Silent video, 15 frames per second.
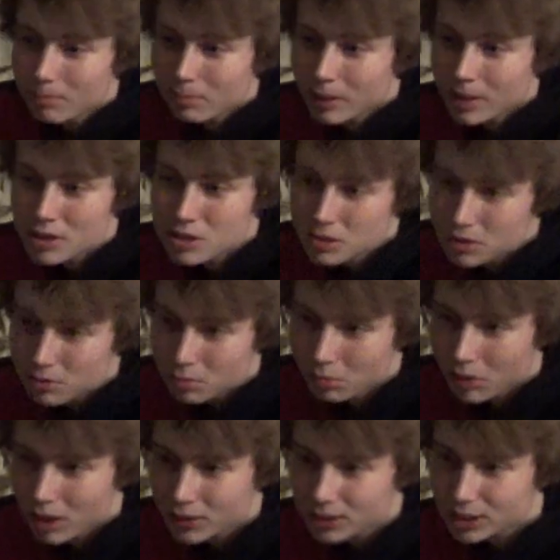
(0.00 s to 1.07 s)
binge
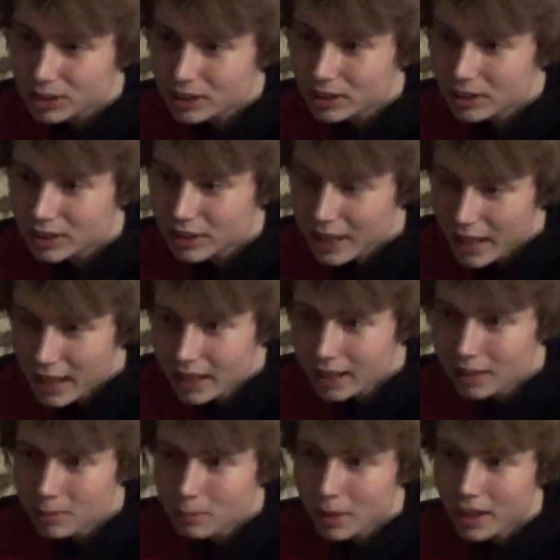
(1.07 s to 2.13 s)
watching
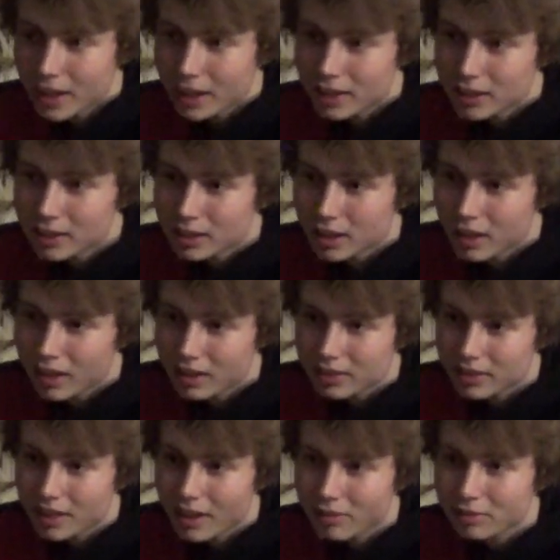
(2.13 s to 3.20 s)
anime
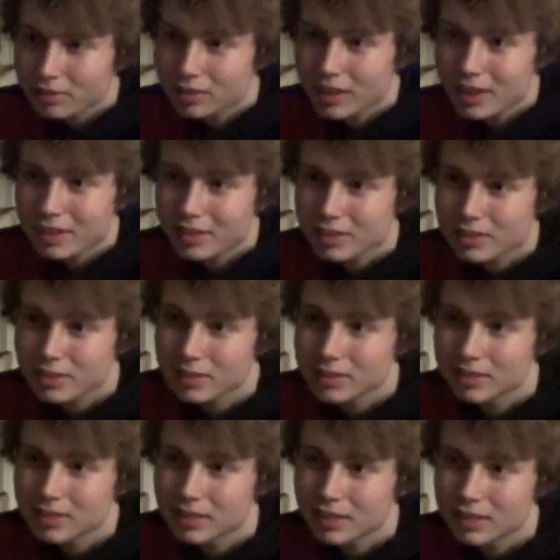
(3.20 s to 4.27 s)
on Netflix.
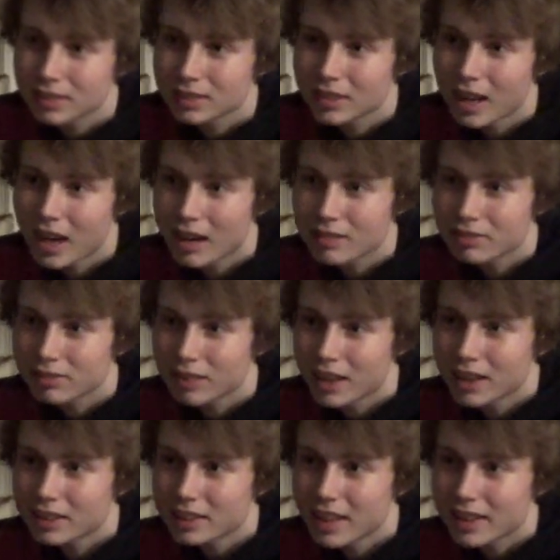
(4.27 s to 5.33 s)
I
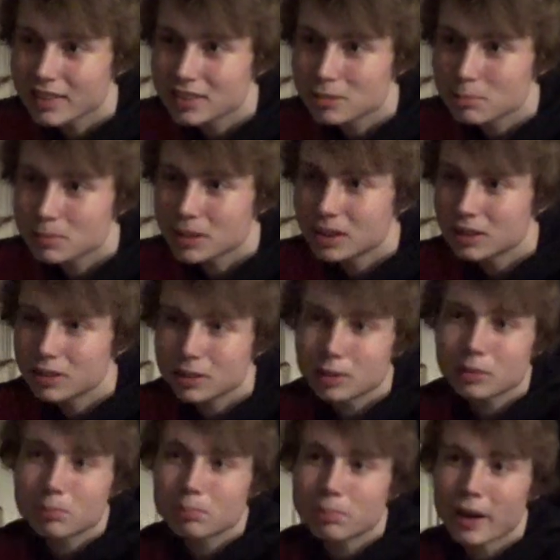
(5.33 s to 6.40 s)
find that to be a
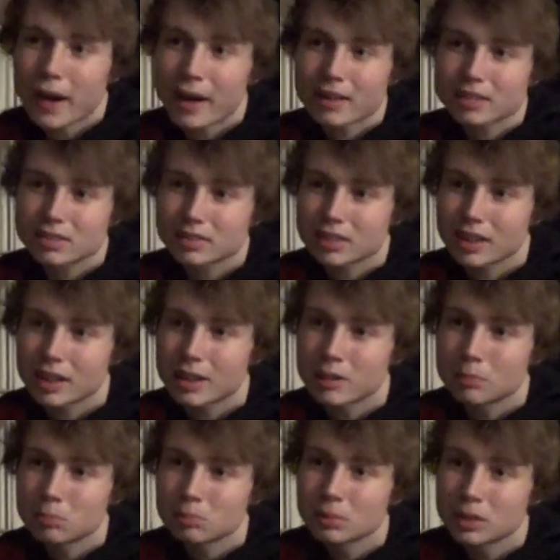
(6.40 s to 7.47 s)
good
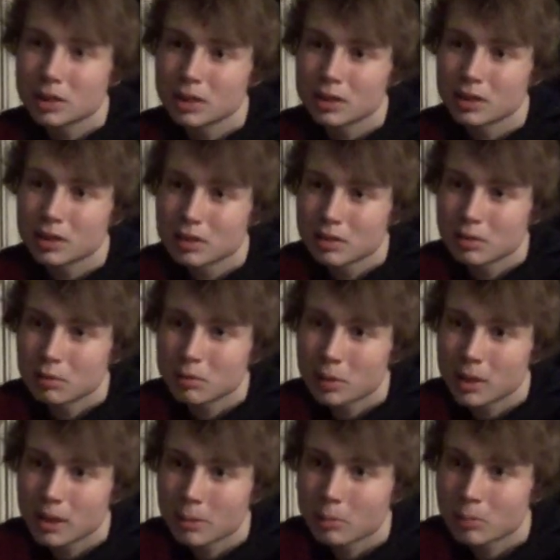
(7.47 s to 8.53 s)
pastime
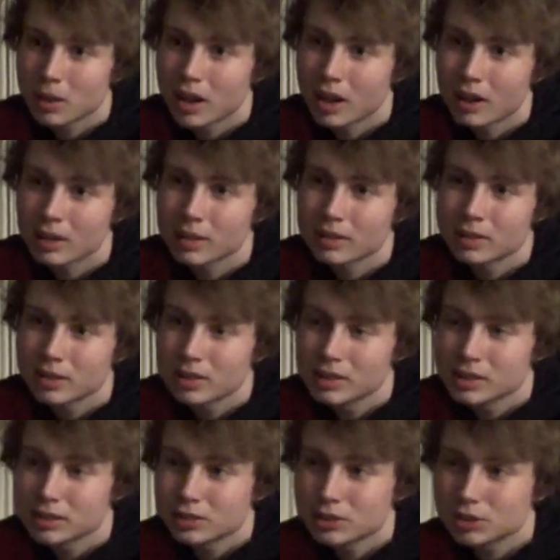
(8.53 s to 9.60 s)
when I'm not
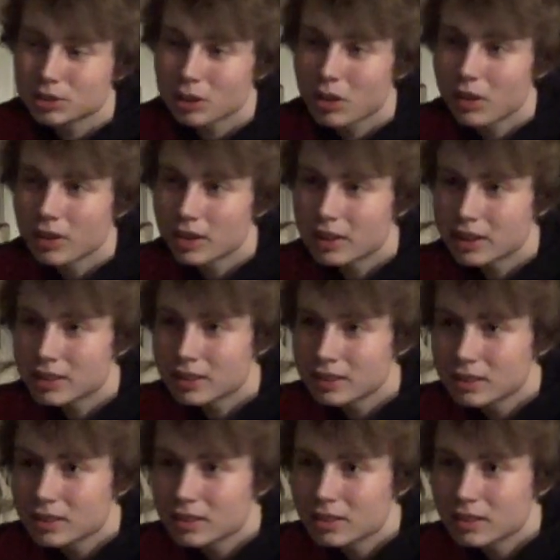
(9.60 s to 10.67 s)
drawing
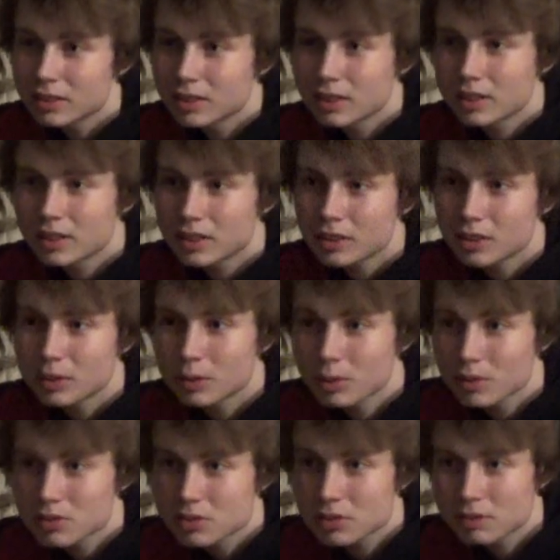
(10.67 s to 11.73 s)
the
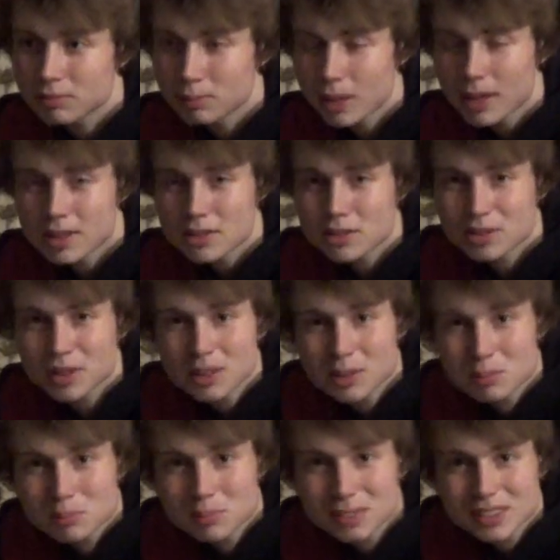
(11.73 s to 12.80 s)
girls of my
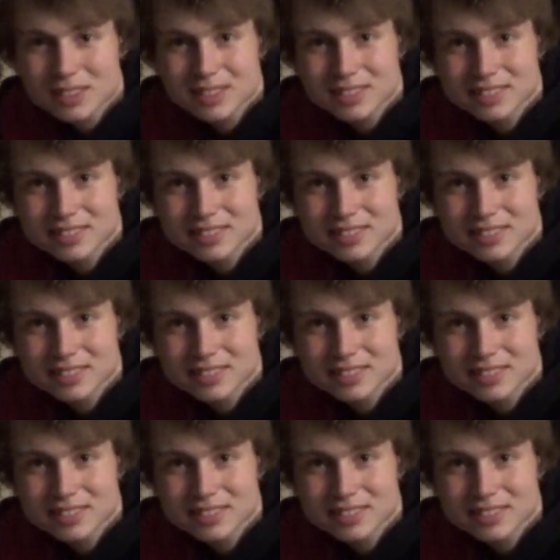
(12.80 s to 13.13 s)
dreams.